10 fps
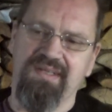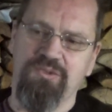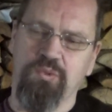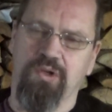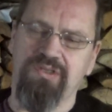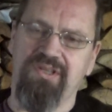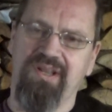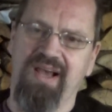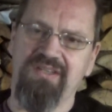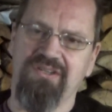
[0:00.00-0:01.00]
towards the
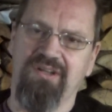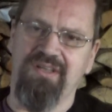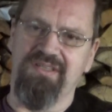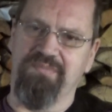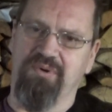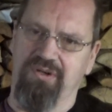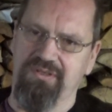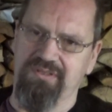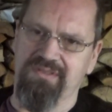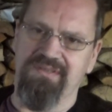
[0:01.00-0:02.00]
nationalist
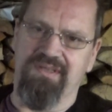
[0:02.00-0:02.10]
parties.